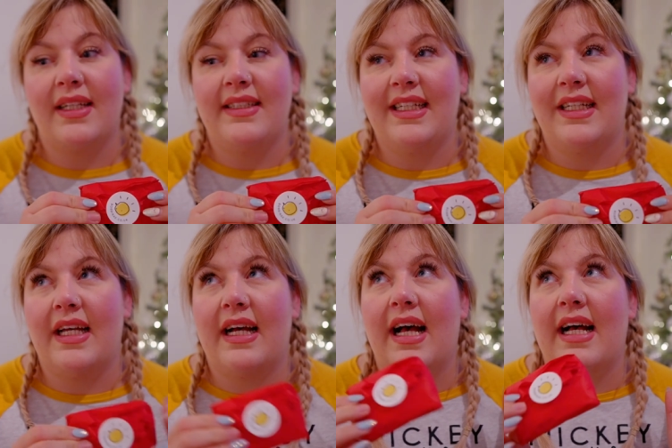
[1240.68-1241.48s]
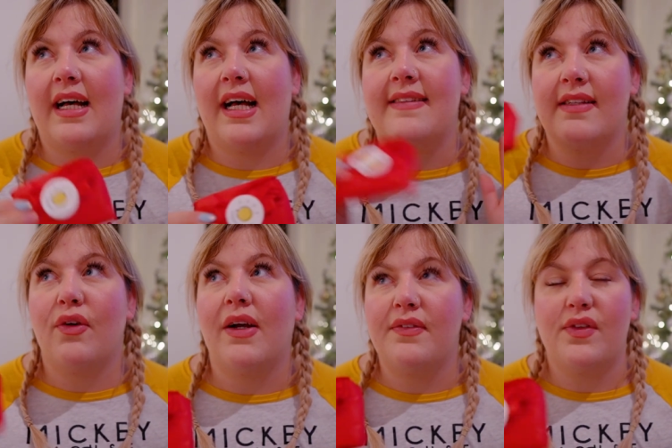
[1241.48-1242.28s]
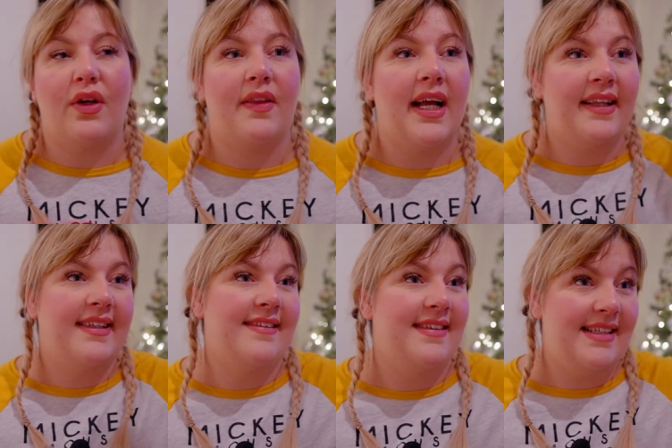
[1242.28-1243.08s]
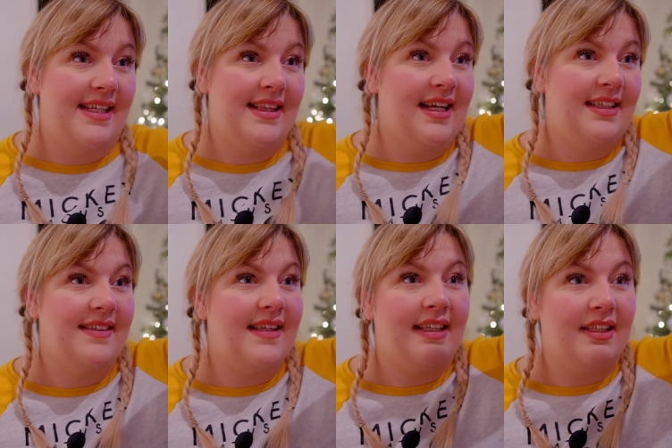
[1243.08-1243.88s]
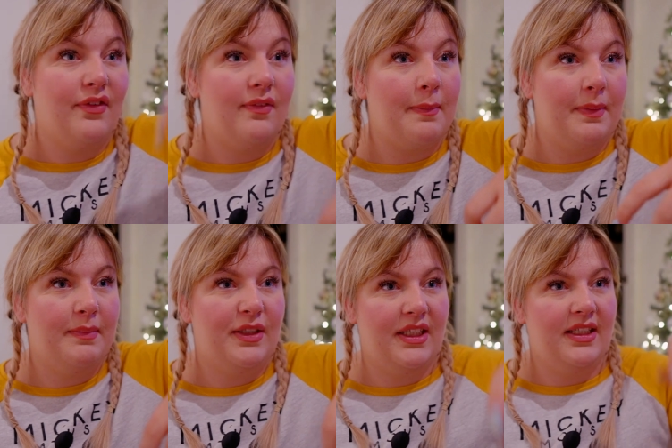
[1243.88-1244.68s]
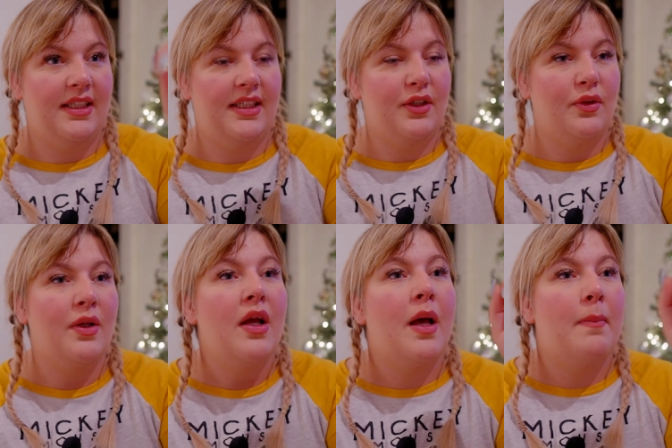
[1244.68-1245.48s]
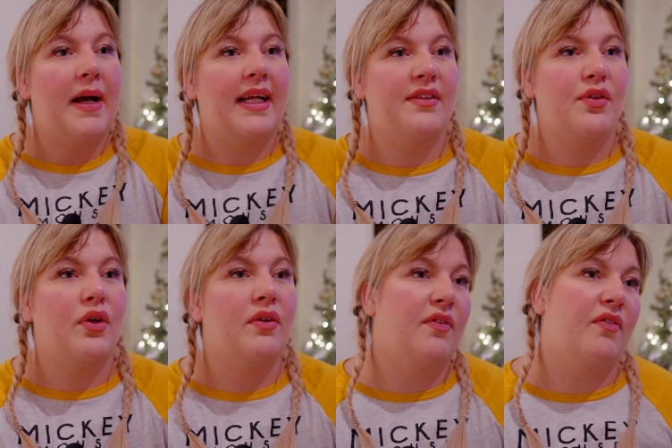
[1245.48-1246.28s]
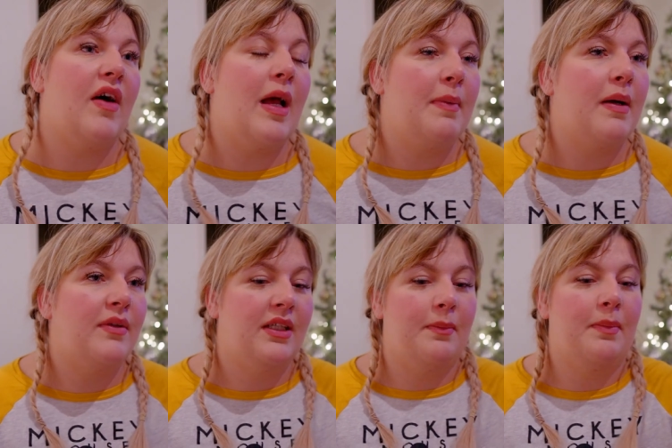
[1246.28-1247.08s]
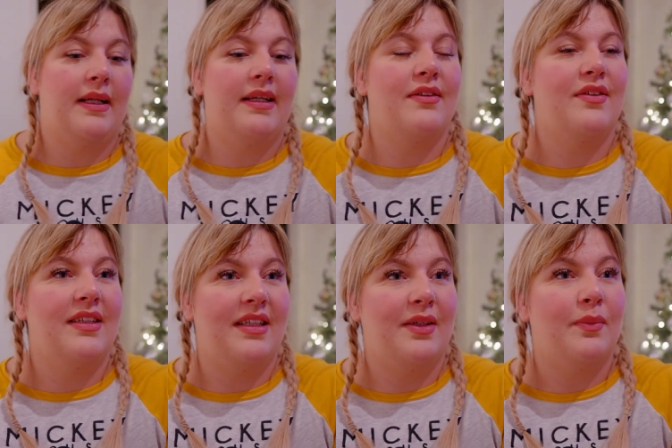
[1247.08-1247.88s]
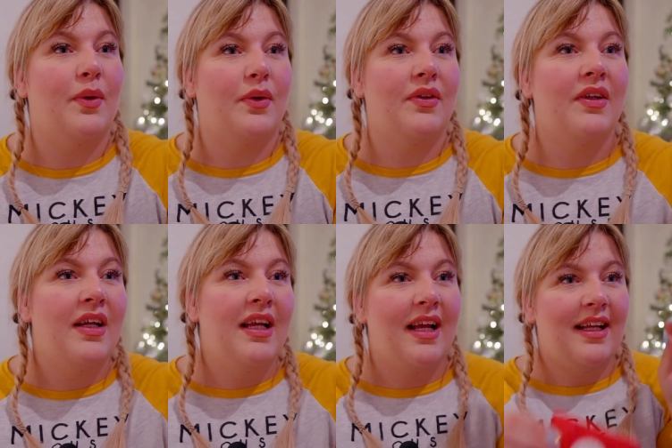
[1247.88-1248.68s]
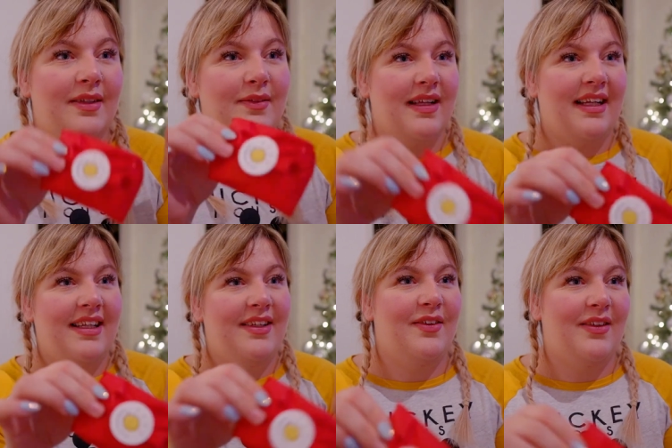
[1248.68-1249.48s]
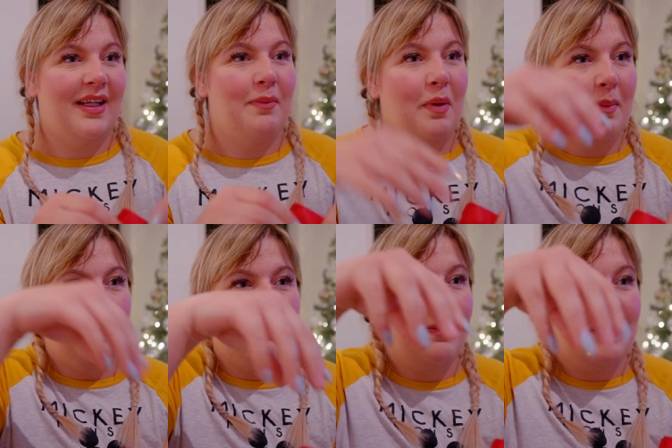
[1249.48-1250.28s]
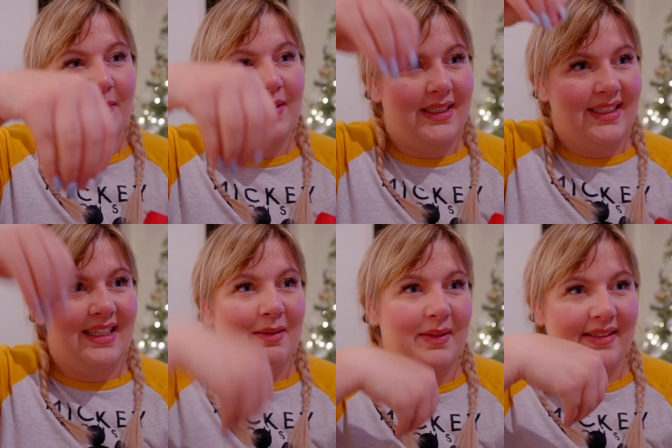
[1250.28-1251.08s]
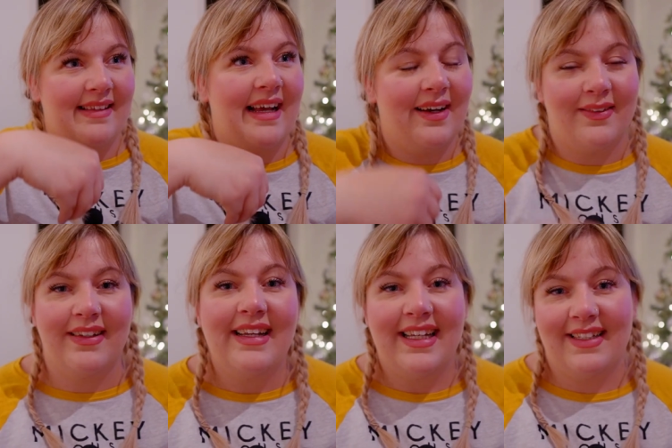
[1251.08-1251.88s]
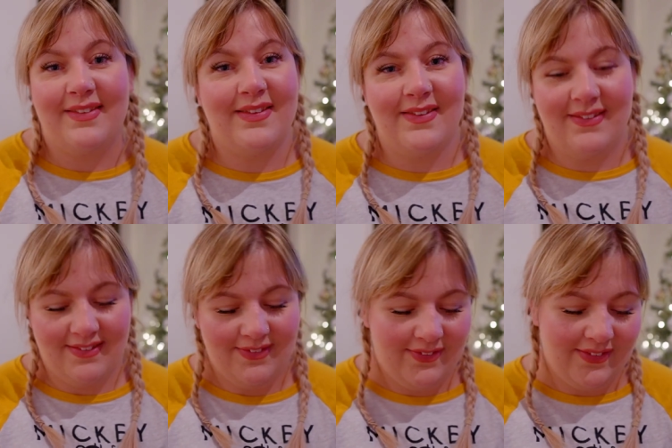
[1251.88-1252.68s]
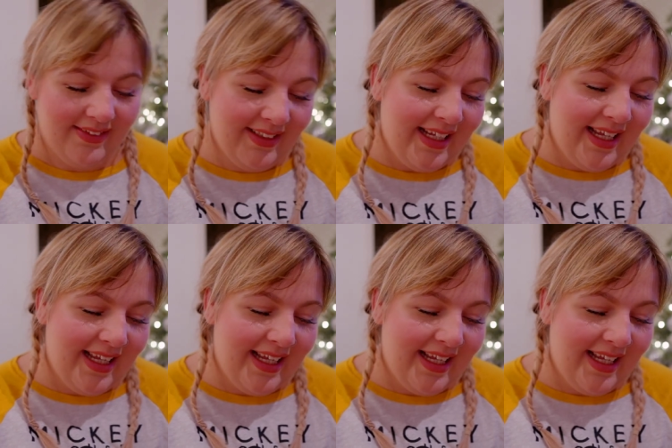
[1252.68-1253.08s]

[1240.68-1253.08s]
idea. As a craft store, they had this, Dean had this like little grabby machine and you could buy a token for five pound and you played until you won. And it was like, you know, like a proper grabby machine that picks it out. It was so, so fun.